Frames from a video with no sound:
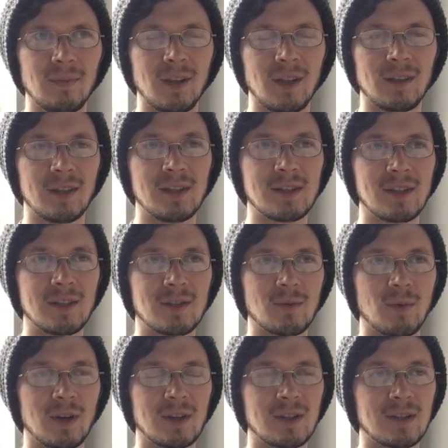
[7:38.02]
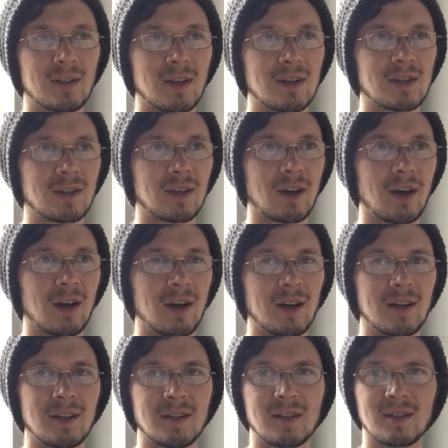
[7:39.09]
this is what starts to
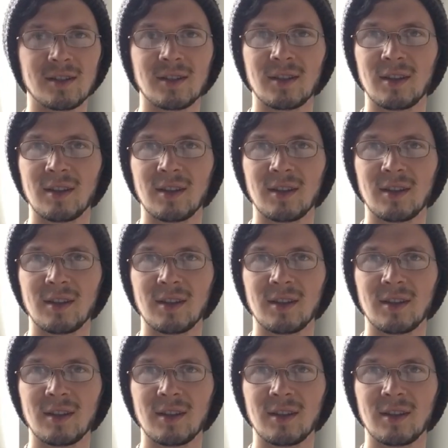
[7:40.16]
cause